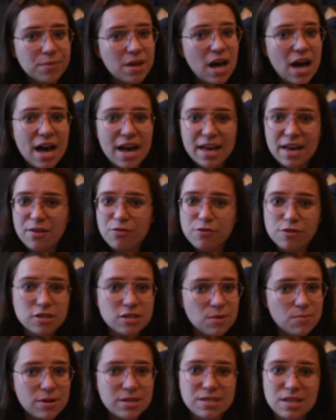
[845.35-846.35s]
I, for
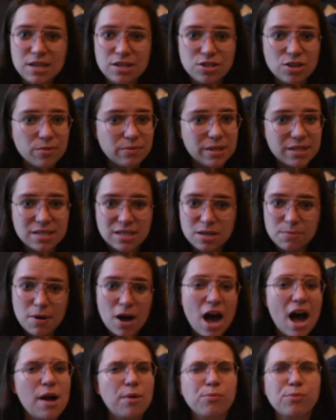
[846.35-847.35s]
some reason, don't listen to
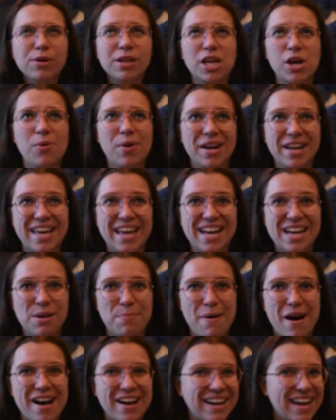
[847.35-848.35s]
I really want to get into
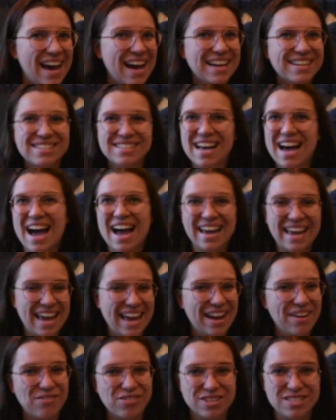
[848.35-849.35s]
podcasts. I
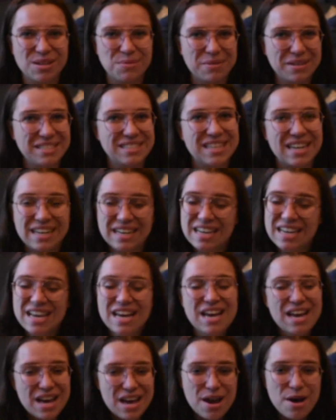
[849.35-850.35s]
can't for some reason.
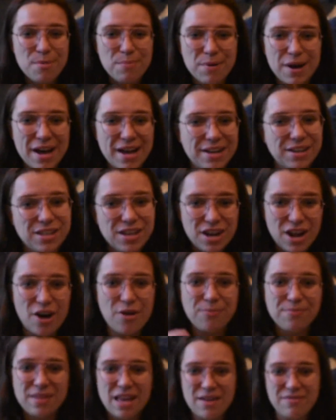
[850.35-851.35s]
But, you
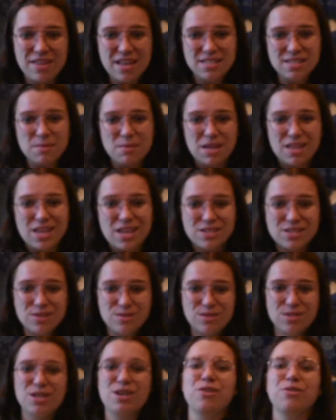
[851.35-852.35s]
know, if that's something that
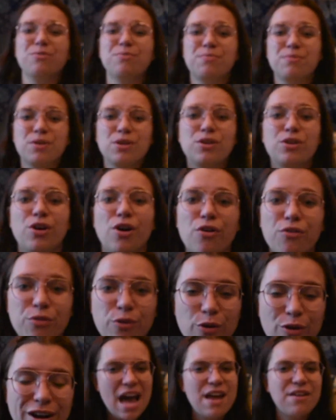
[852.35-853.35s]
suits you, go
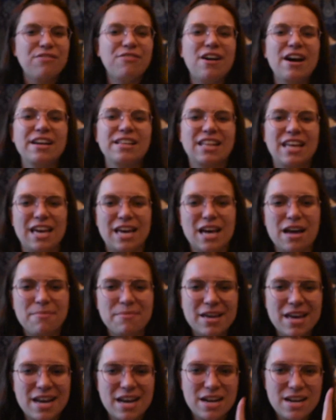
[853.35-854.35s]
for it. And finally,
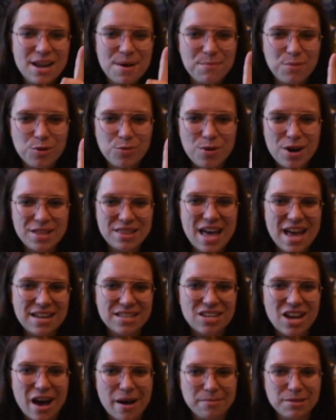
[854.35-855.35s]
coming in at number 1, that
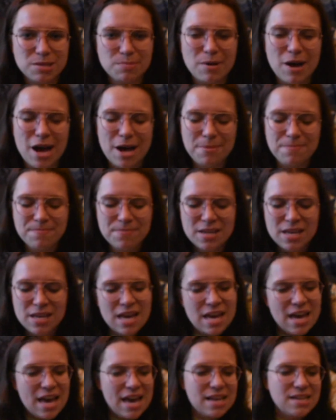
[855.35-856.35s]
top spot,
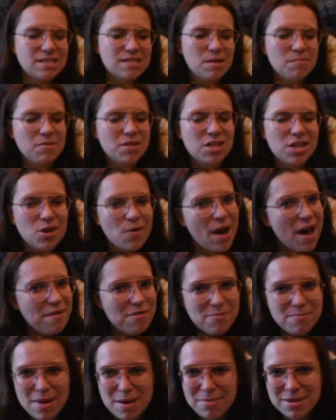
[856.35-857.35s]
is something that you
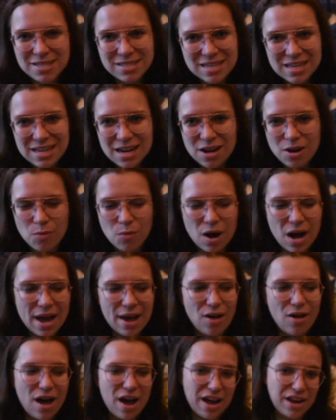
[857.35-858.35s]
haven't maybe seen in a
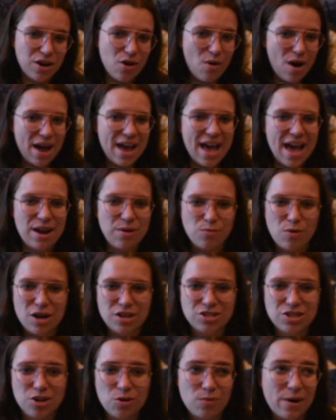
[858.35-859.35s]
while. I know I hadn't
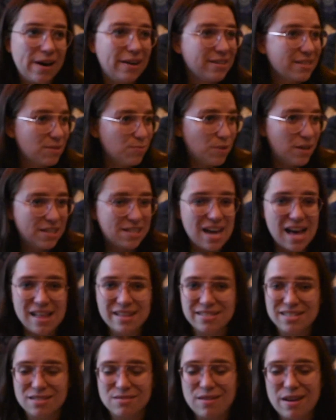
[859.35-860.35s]
watched in a while. It's one of
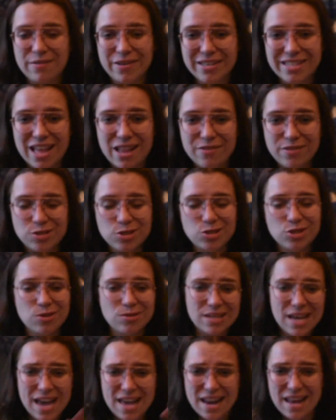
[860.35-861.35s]
Dallas's favorite television
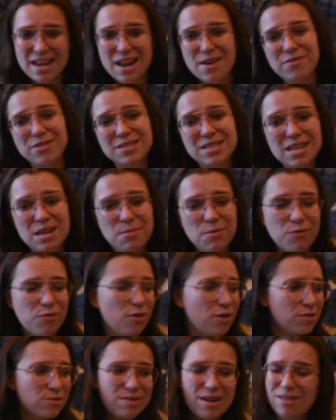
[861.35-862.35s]
shows, and I'd never seen it
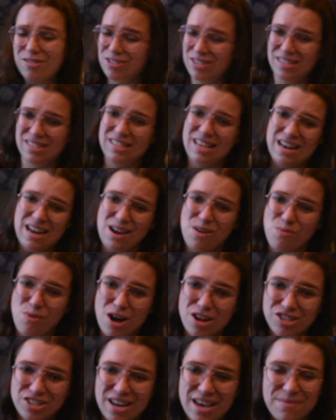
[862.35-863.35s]
before, so now she's sitting in and
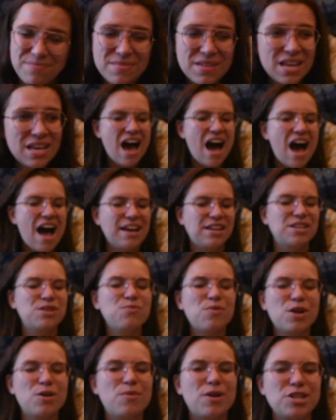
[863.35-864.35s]
watching it. I did
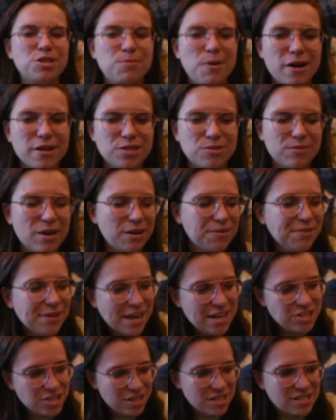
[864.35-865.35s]
want to watch Parks and
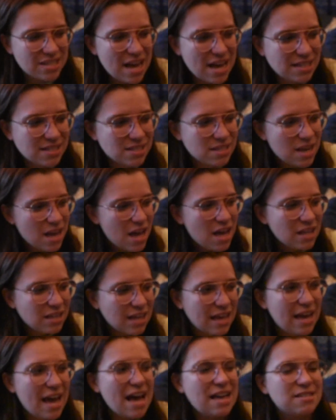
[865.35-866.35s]
Recreation, because that's,
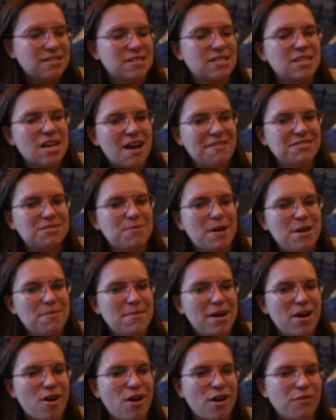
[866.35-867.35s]
like, has a soft spot in
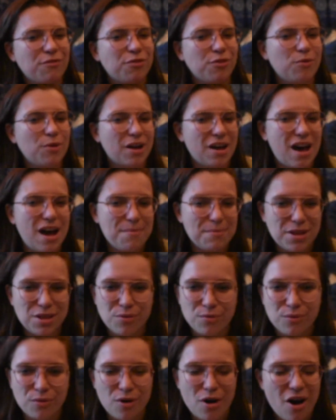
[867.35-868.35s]
my heart for what got me
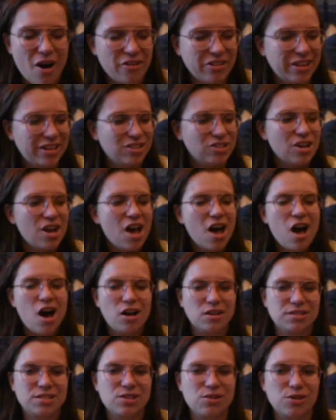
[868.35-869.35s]
through college.
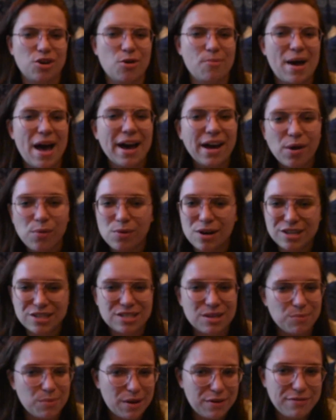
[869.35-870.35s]
I'll still go back and watch
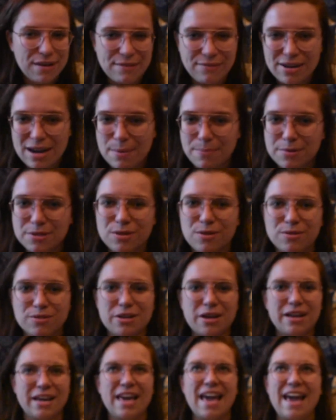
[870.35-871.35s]
some of my favorite episodes
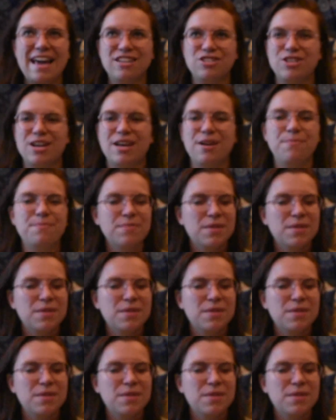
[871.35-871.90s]
on occasion.